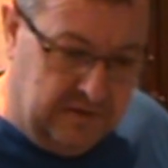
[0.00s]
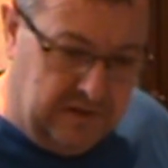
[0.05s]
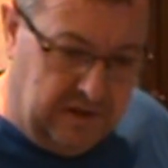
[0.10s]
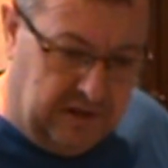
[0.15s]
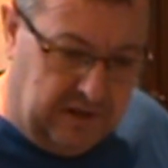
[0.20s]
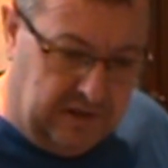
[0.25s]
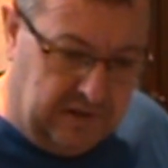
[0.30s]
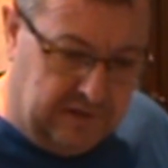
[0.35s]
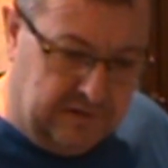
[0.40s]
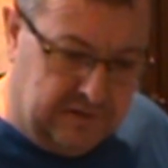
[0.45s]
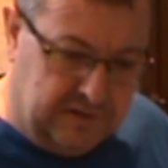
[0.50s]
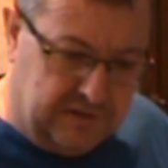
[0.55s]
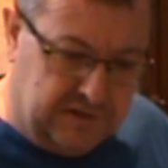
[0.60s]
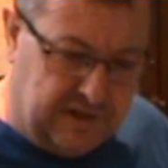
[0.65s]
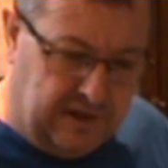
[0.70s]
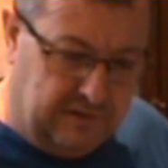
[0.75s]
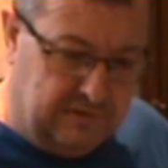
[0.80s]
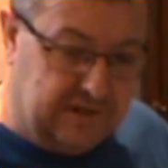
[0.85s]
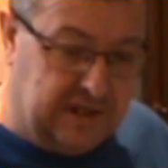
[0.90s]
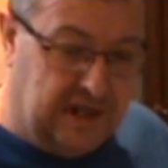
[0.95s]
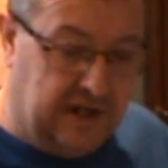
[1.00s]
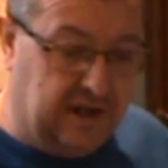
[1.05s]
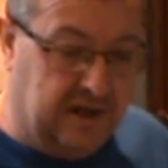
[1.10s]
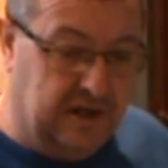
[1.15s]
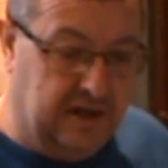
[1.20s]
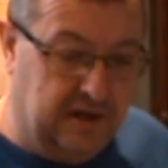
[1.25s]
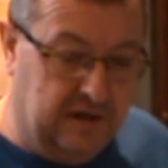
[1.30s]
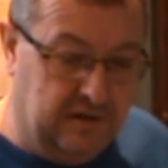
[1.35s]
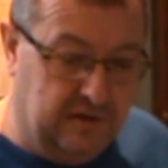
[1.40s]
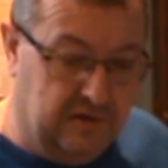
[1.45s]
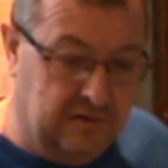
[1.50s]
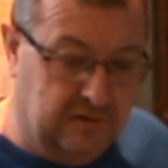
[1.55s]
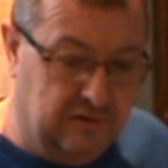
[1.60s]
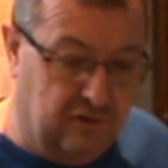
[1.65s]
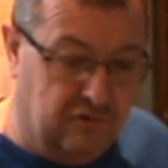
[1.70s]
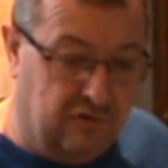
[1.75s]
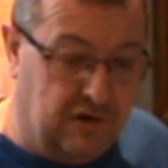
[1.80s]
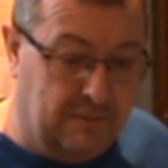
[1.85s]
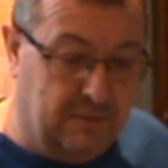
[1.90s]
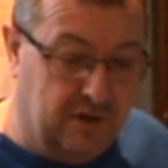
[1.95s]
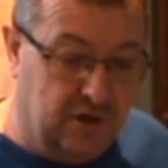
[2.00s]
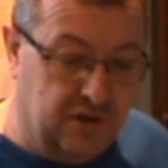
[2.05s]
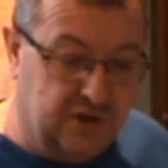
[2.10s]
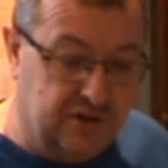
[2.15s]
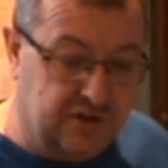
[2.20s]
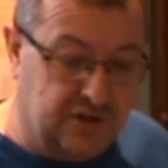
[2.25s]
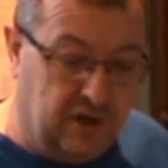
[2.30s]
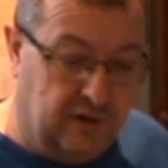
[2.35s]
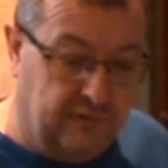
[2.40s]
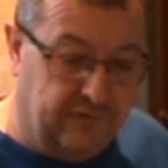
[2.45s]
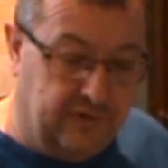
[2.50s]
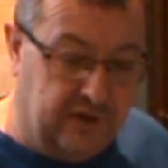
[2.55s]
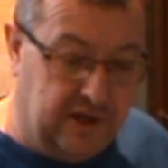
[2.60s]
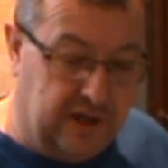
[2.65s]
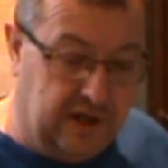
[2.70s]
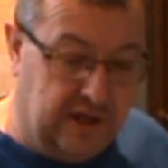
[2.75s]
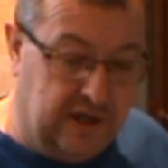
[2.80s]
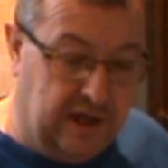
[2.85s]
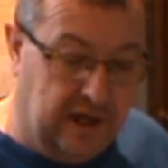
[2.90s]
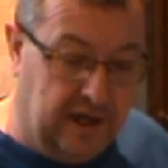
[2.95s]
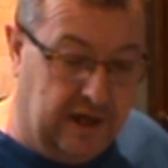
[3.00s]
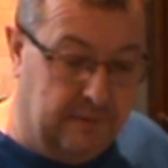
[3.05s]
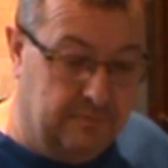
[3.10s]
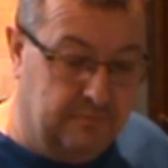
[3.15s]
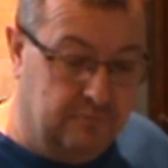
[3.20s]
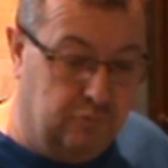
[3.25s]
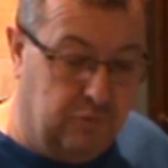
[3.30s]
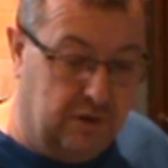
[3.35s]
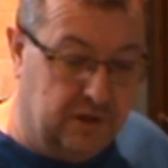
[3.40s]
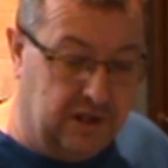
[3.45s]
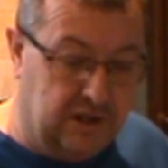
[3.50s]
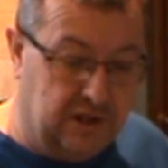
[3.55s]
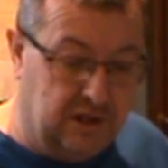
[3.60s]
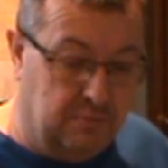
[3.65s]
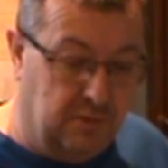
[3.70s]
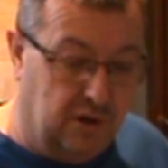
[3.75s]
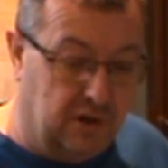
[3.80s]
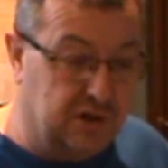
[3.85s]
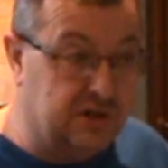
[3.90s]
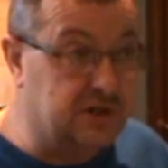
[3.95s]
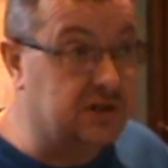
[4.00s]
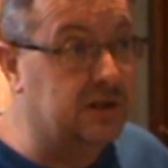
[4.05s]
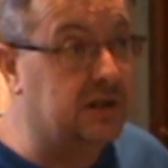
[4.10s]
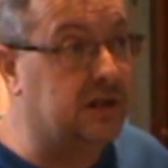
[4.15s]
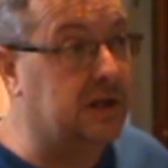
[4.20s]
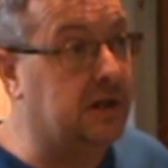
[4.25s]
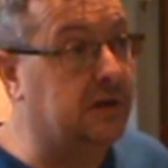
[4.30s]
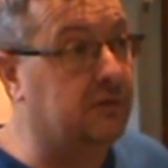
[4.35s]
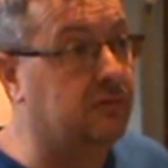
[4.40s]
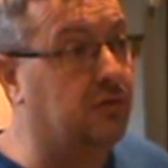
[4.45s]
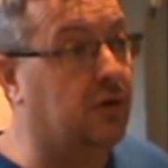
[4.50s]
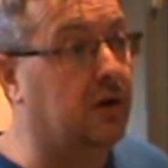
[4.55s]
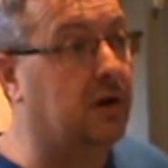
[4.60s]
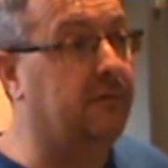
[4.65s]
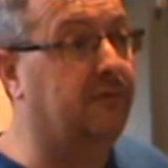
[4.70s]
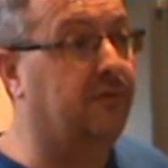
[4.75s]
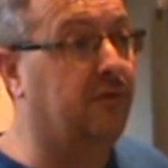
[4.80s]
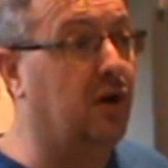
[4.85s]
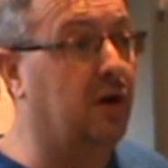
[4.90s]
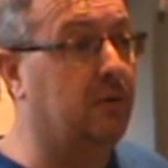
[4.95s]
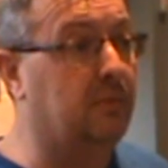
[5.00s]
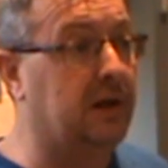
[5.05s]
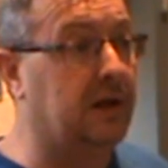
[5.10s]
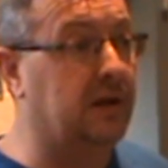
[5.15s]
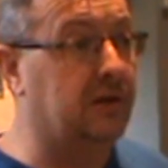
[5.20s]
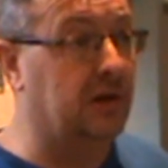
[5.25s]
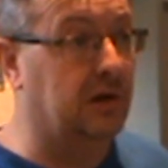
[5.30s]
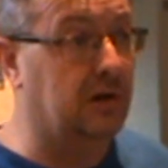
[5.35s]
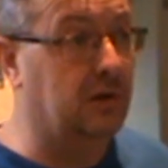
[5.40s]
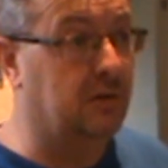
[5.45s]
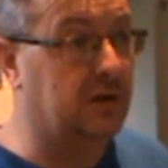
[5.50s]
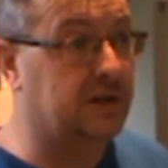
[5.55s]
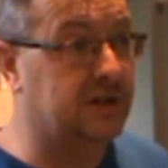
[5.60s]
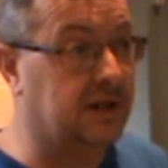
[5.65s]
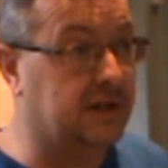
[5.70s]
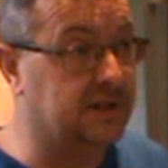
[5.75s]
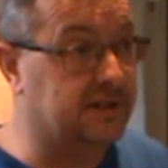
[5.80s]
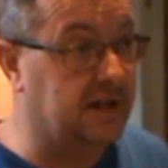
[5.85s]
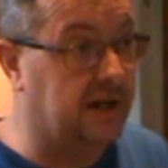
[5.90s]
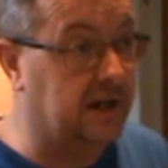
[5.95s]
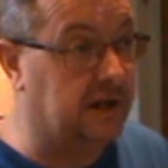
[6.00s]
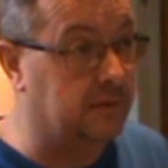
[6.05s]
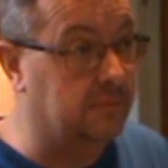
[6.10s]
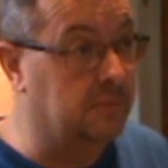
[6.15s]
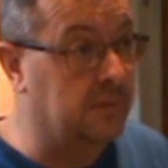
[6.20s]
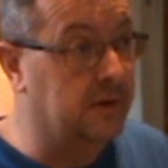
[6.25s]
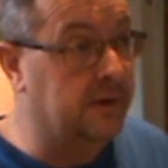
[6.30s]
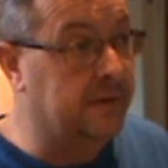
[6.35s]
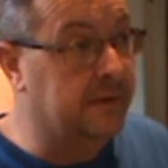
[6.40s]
and so that was like the remnants of the when they demolished the Royal Infirmary and the lunatic asylum.